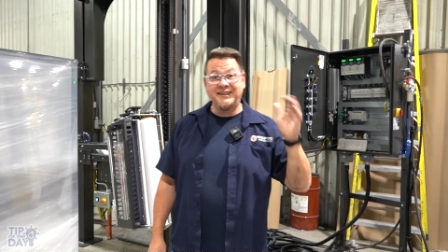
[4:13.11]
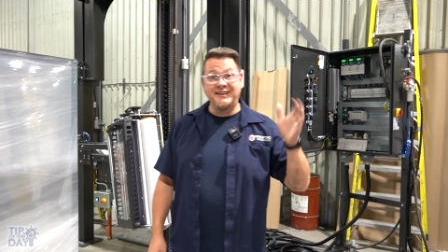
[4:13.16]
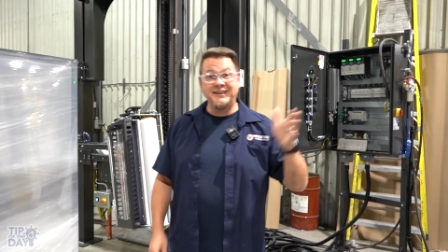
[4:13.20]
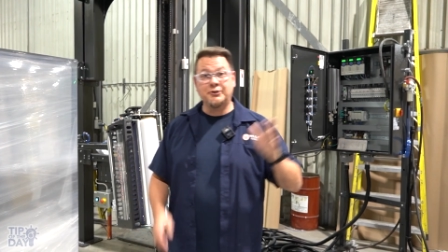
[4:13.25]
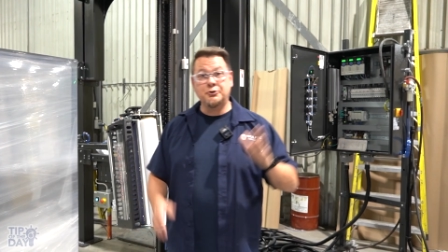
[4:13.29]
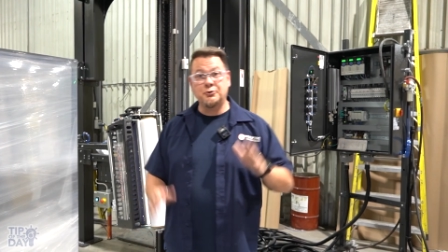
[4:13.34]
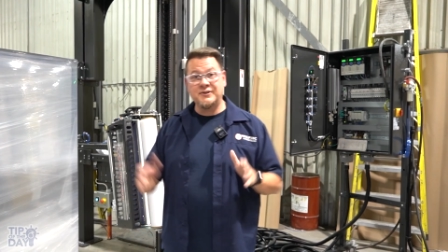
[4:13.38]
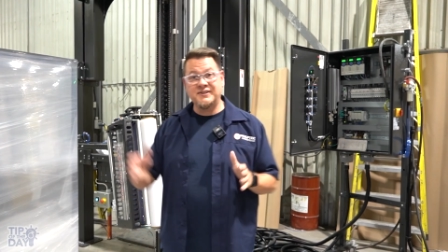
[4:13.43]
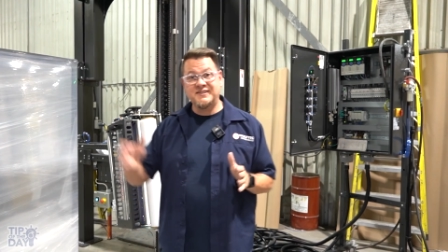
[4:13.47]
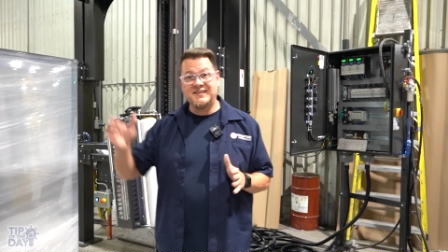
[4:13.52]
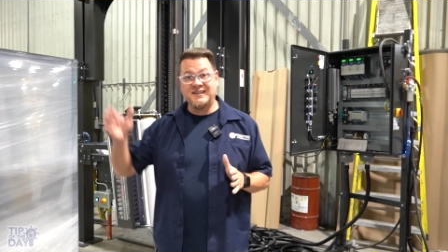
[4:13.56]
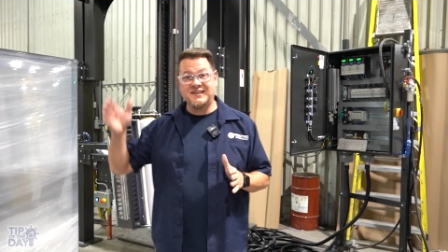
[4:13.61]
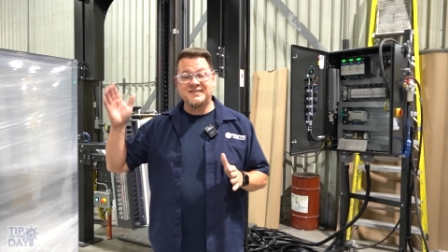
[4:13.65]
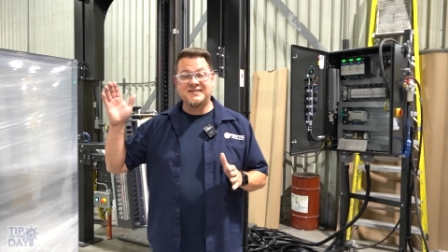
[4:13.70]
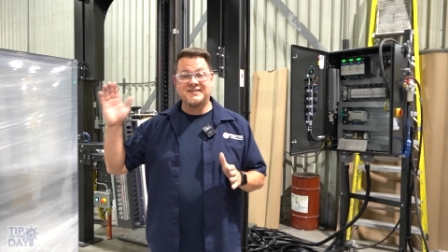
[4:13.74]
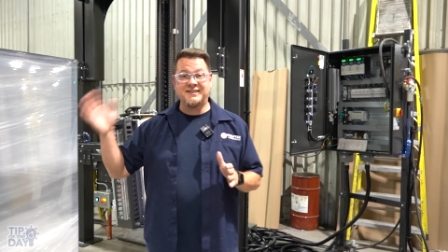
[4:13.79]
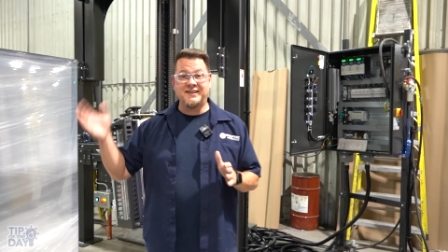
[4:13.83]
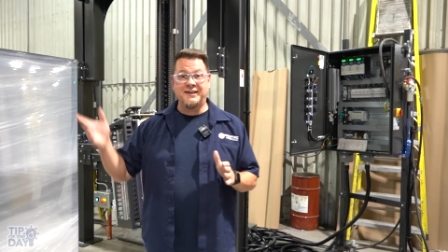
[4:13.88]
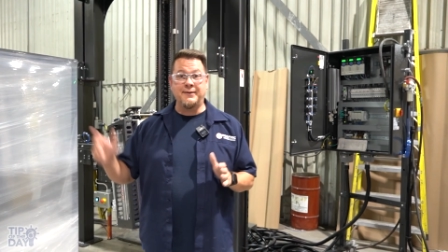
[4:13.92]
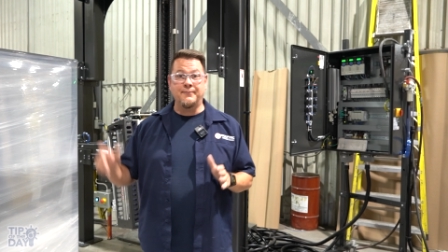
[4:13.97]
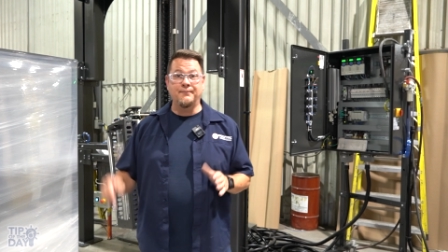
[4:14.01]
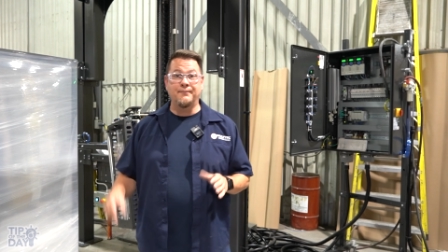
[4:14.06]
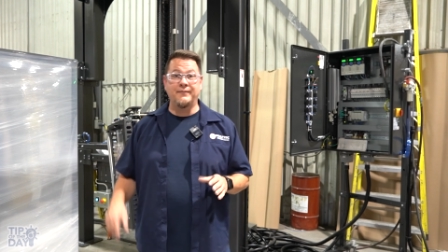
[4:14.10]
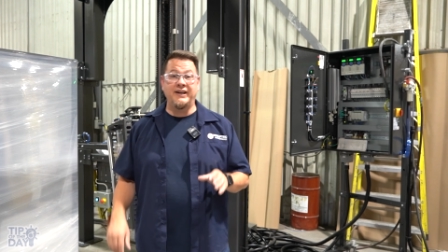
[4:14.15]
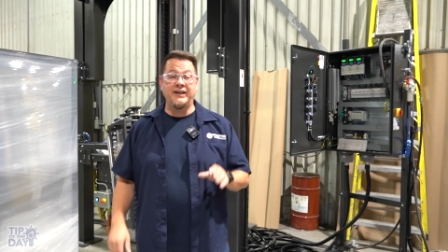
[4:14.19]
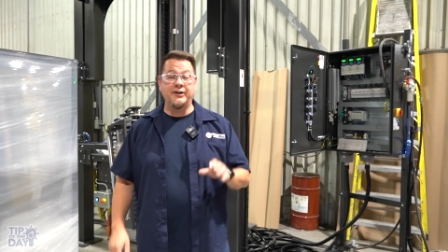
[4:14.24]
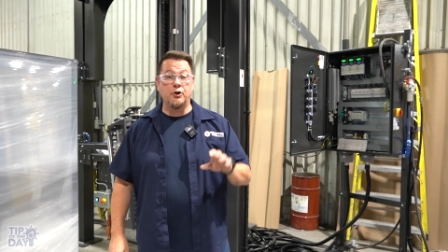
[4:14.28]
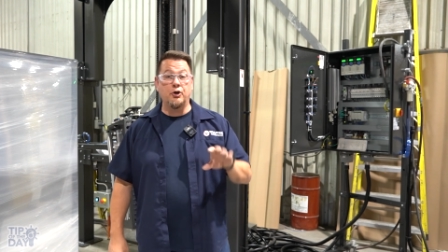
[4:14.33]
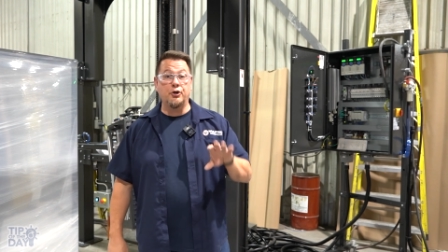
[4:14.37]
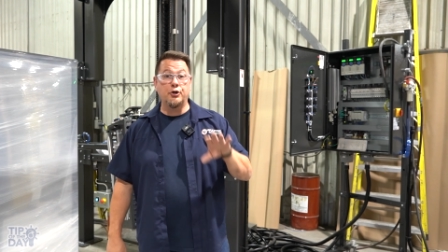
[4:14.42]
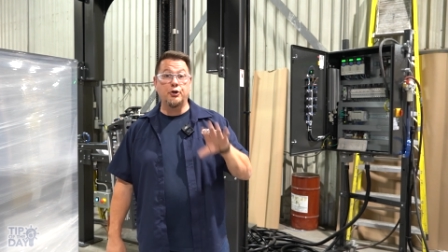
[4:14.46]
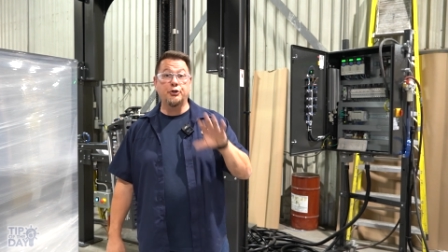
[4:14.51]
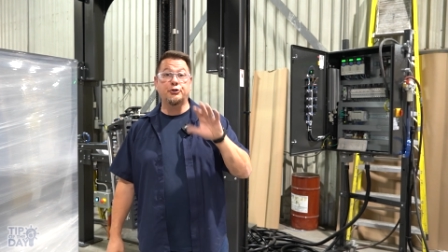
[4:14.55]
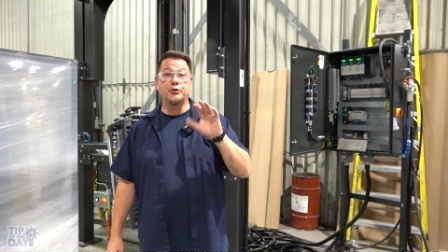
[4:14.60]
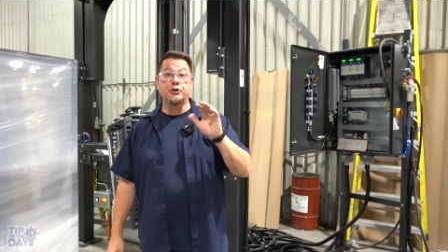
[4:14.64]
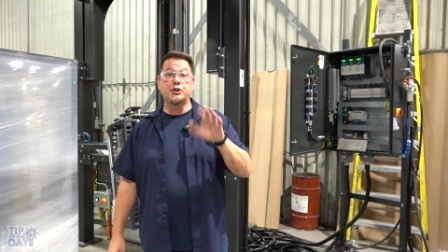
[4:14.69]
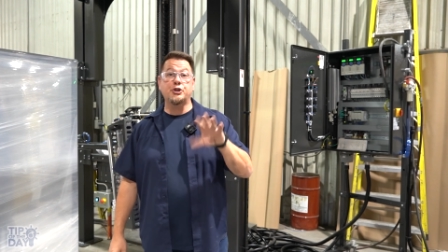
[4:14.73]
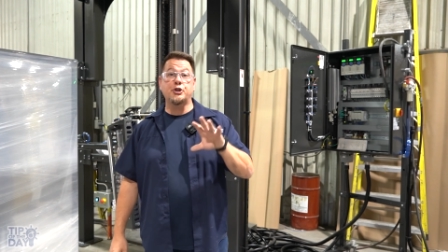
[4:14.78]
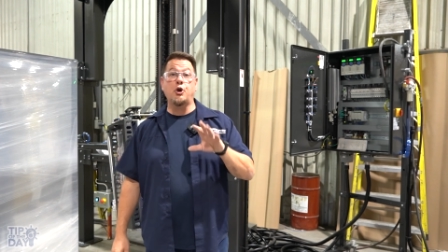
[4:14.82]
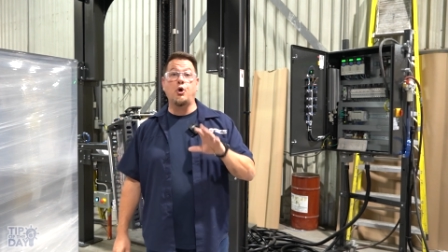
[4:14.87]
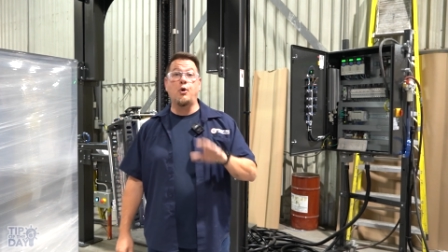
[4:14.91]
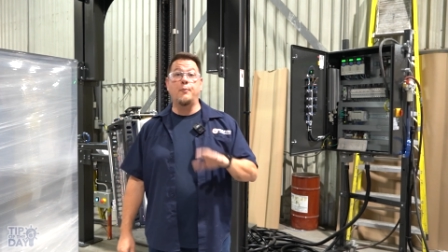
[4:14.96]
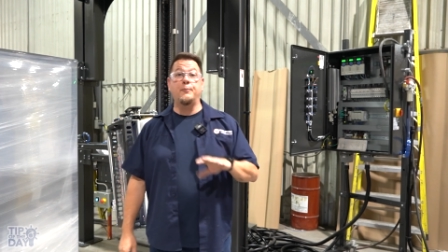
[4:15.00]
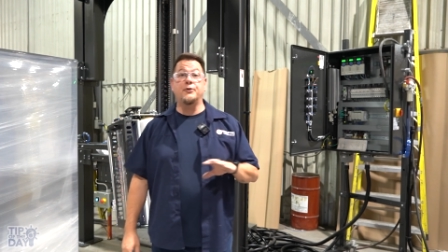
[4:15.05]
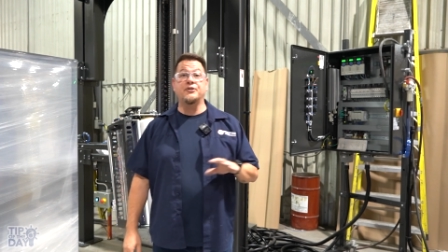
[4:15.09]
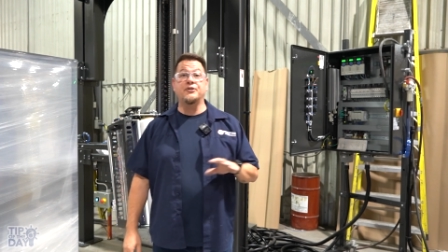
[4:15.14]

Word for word: D360 in order to show a